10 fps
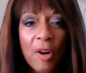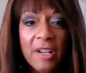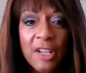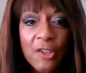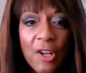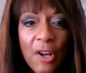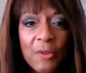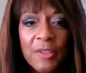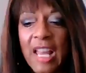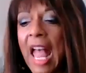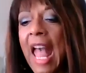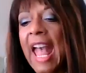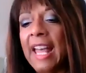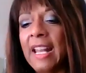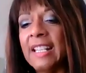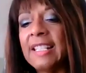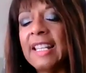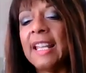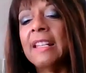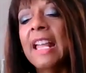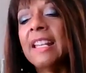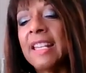of morning shows. And I said,